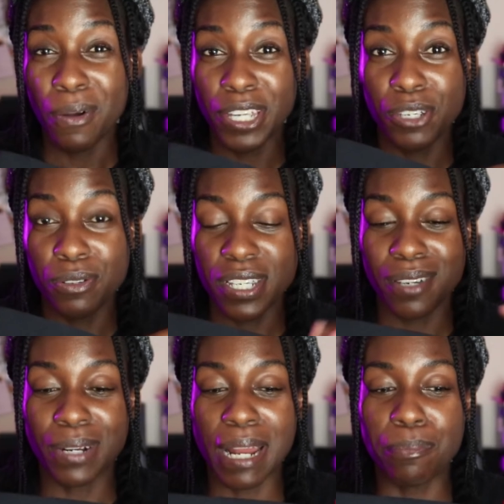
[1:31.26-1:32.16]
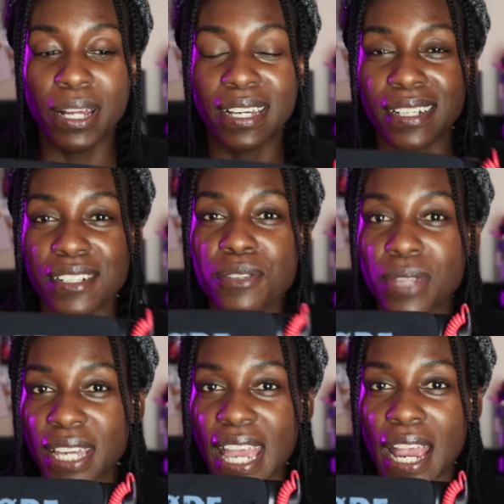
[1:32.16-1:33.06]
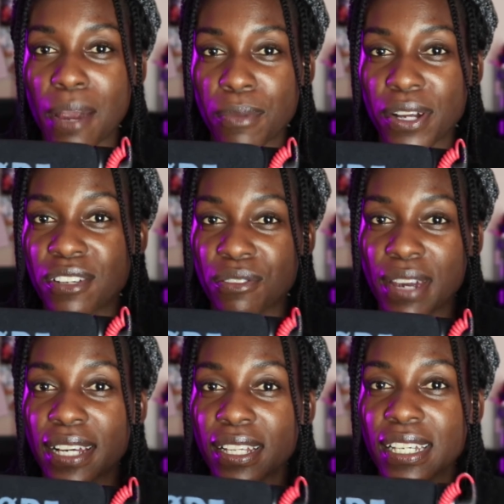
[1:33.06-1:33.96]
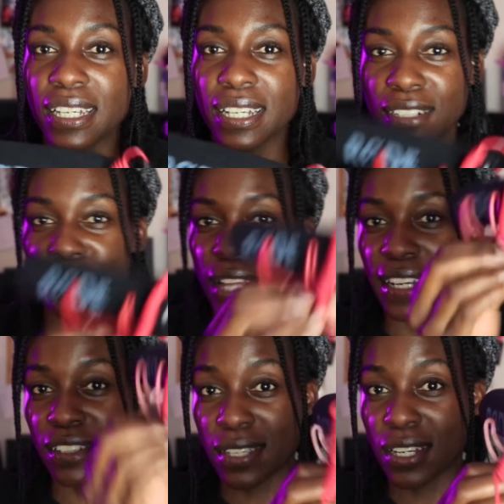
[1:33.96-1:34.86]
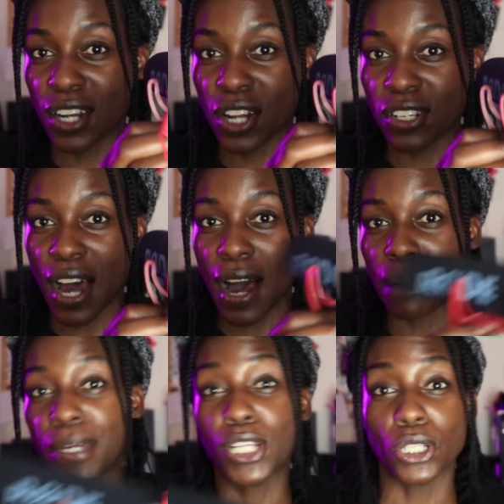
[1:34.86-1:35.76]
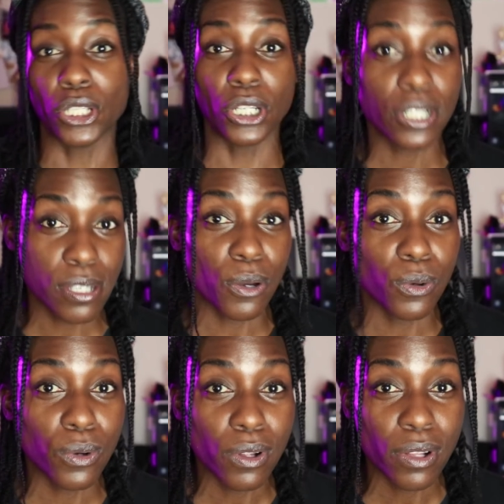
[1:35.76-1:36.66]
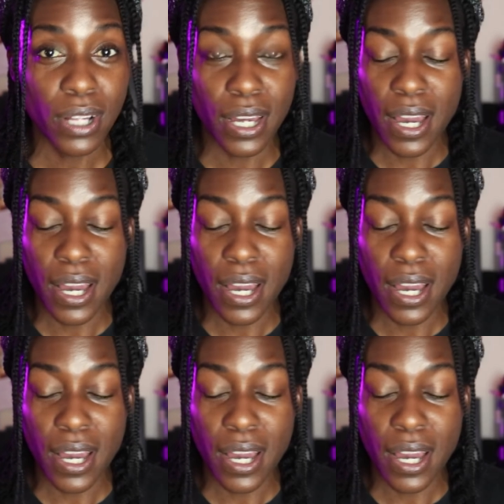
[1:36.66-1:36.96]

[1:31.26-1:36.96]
how I use it. When I plug it into the camera directly and like sit it on top, it looks cool.